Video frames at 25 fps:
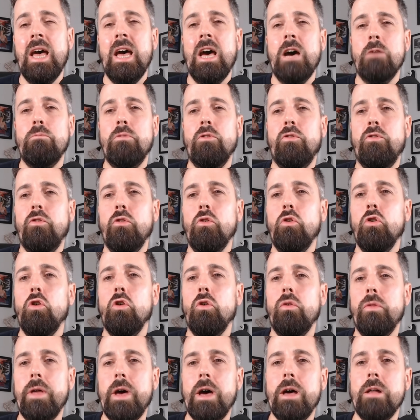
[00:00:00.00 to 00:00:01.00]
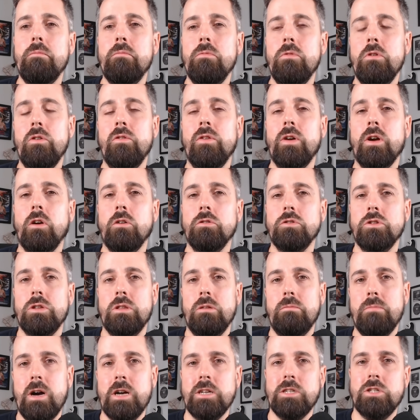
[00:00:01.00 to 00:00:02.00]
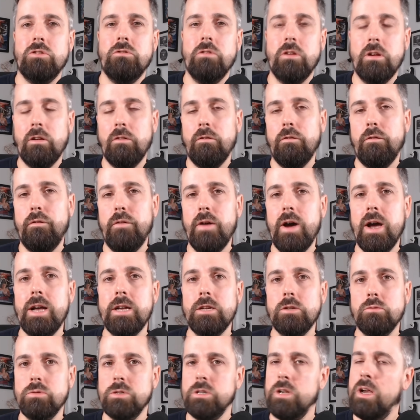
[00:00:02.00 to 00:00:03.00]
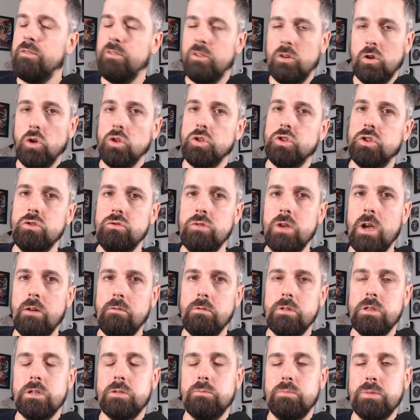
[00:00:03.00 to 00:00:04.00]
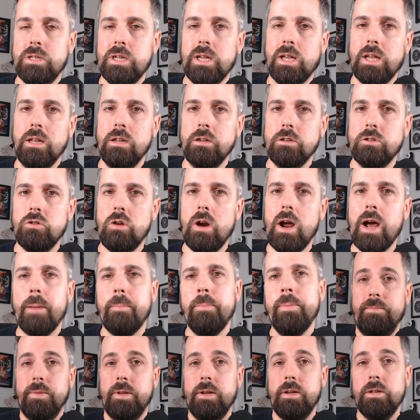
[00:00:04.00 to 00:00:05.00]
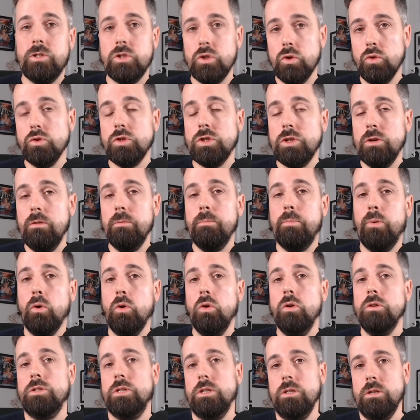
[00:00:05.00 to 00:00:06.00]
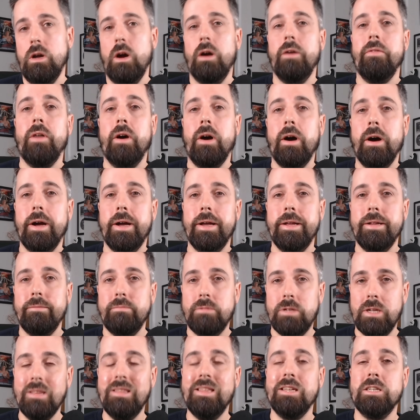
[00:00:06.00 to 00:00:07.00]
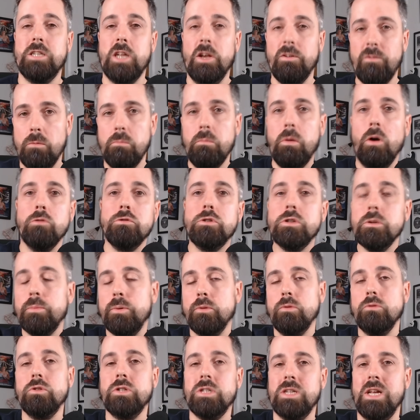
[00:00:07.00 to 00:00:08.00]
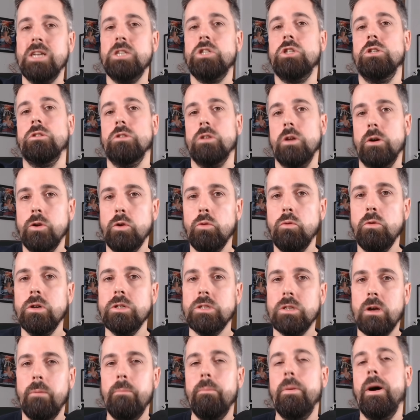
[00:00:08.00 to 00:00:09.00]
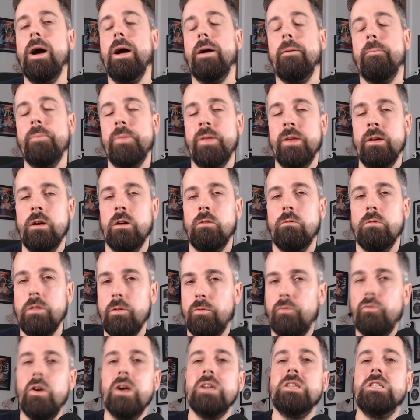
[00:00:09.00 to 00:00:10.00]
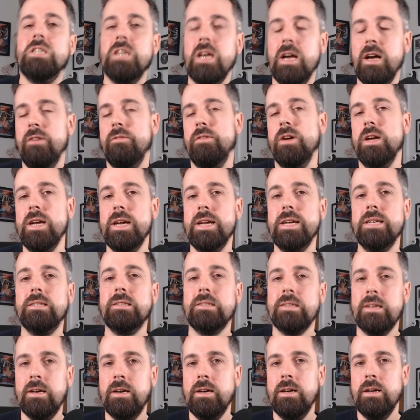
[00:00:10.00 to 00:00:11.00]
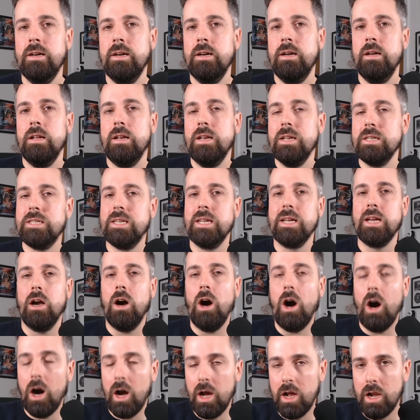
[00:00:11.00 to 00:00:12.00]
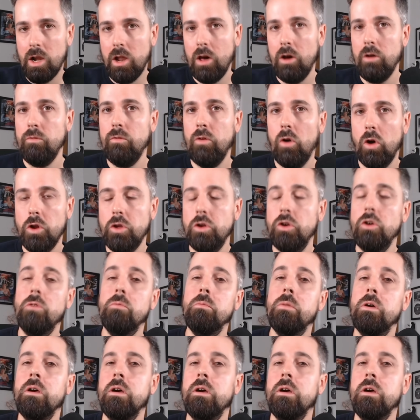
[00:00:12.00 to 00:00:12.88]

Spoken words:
before then moving on to the mastering phase, which I haven't got to yet with this particular track. It's also important to note that I did this over multiple sessions. I'd always come back with a fresh set of ears, listening at high and low volume,